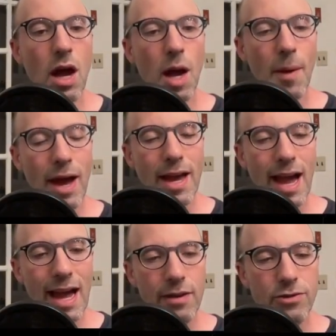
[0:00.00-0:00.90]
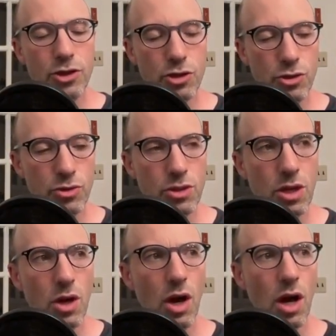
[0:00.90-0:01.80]
um, I have to use,
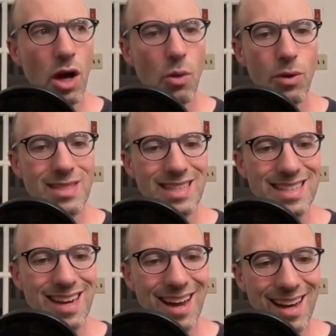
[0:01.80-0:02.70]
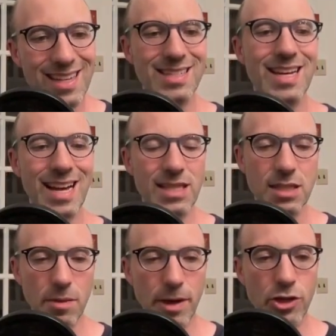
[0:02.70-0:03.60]
uh, what is it, kind
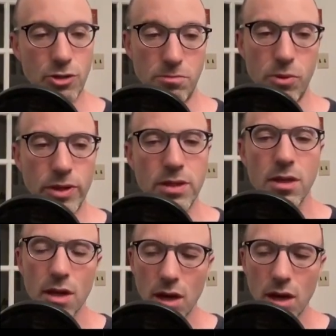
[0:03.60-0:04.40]
exclamation point.